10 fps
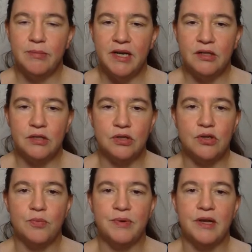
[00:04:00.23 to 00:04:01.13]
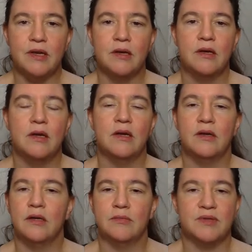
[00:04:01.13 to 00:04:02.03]
matrix, so you pick
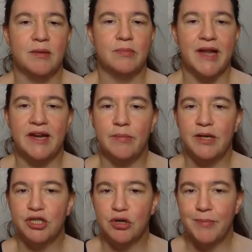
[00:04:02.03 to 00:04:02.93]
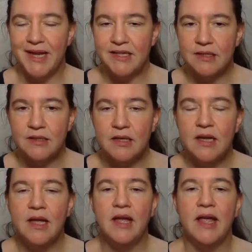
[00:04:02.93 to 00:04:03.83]
some k-dimensional bases
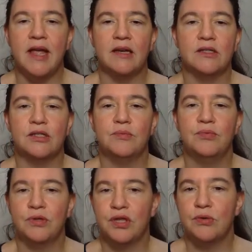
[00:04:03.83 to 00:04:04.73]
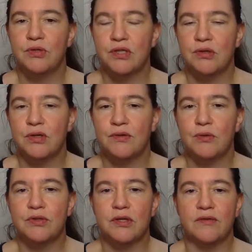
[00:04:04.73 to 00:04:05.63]
and put those into the
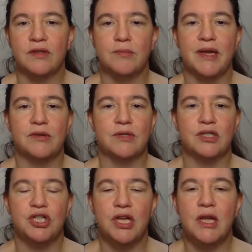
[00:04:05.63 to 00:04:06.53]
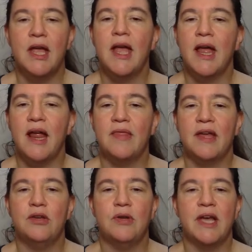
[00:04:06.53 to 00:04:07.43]
rows of the matrix G, and
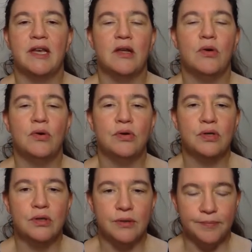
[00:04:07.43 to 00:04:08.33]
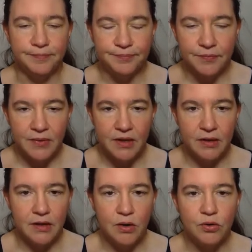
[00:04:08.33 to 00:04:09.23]
then you're getting all your
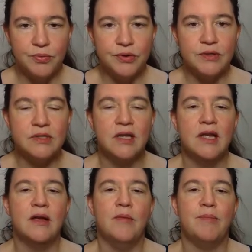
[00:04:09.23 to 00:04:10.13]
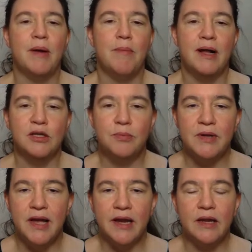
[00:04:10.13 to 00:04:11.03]
code words by
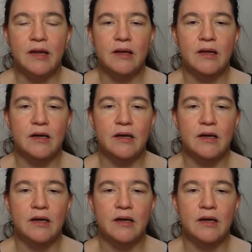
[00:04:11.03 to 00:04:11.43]
multiplying